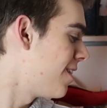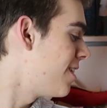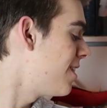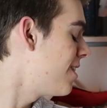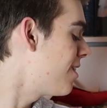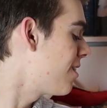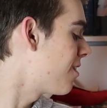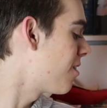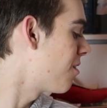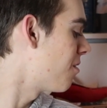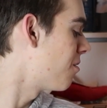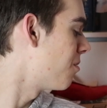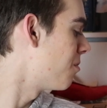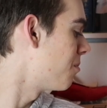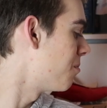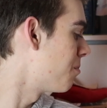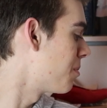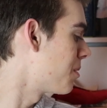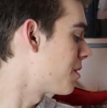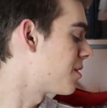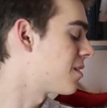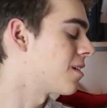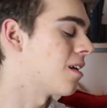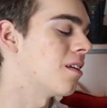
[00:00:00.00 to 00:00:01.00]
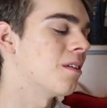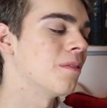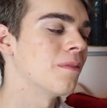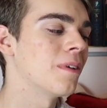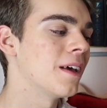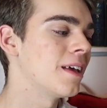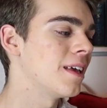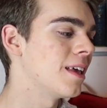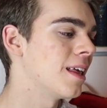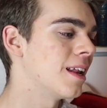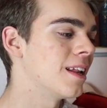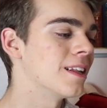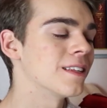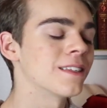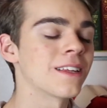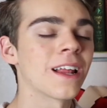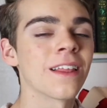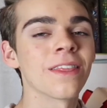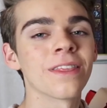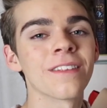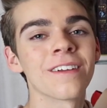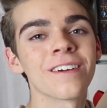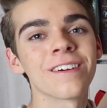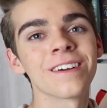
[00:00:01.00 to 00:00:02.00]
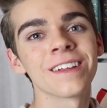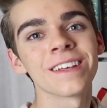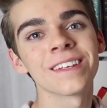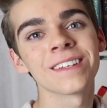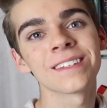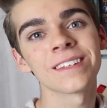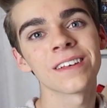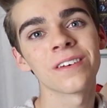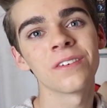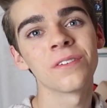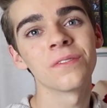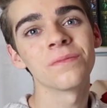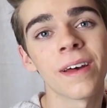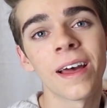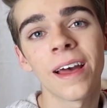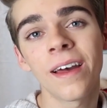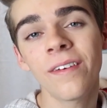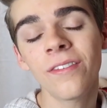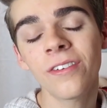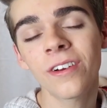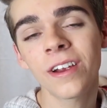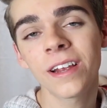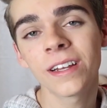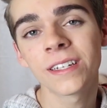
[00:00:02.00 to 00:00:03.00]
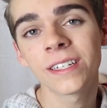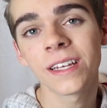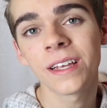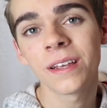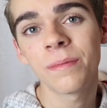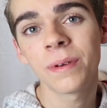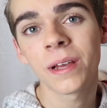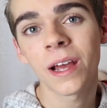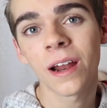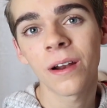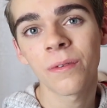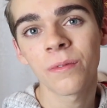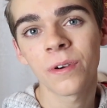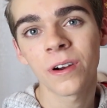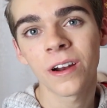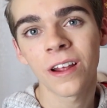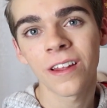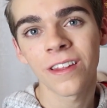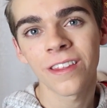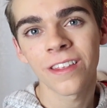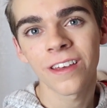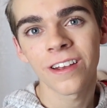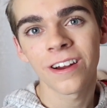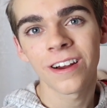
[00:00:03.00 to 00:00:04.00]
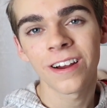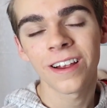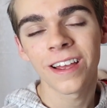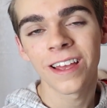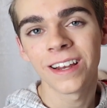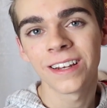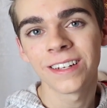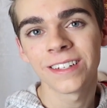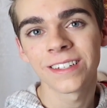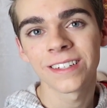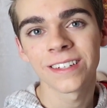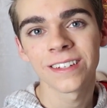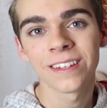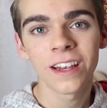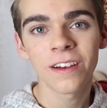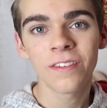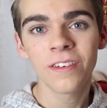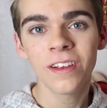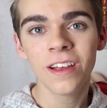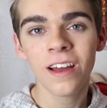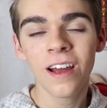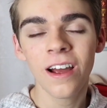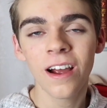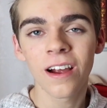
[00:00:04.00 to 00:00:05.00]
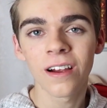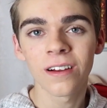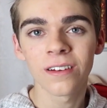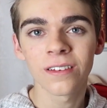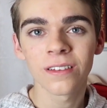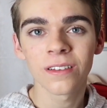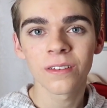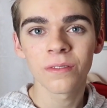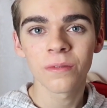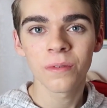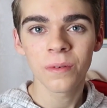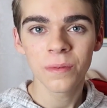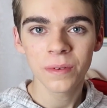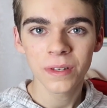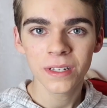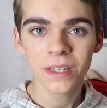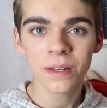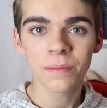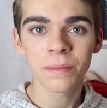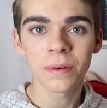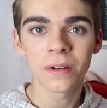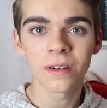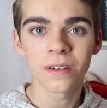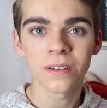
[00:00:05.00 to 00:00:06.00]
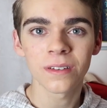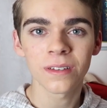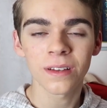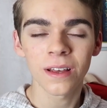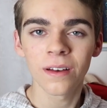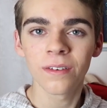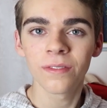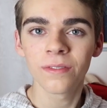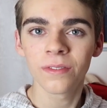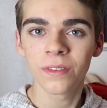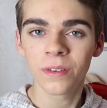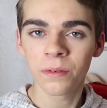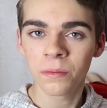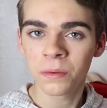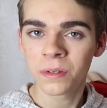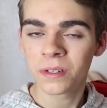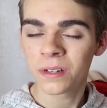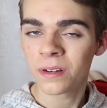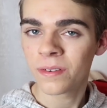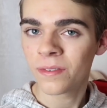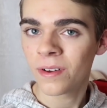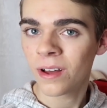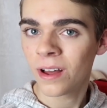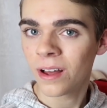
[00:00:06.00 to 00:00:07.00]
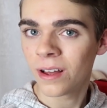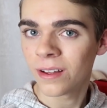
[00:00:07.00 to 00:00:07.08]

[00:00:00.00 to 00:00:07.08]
I need to go, but it's all the way, it is ten thirty, so have a great day, be kind to one another, and here we are, the ruby slippers of the Wizard of